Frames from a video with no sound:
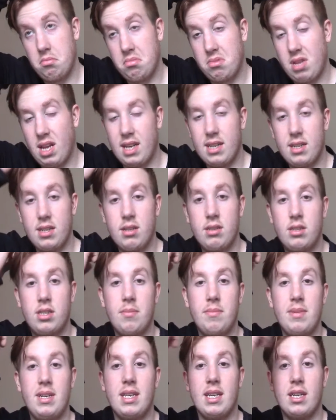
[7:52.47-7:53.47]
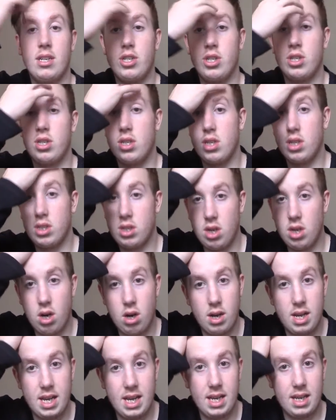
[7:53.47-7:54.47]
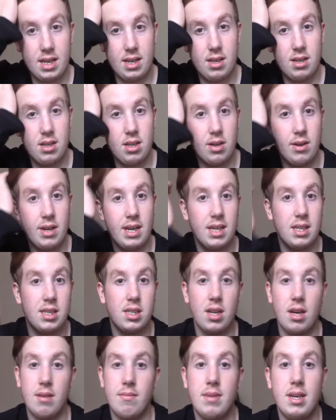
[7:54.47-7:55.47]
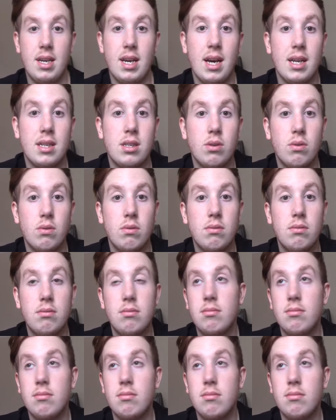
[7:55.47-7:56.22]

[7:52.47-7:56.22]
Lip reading: That, to me, that just does not you know, excite me at all.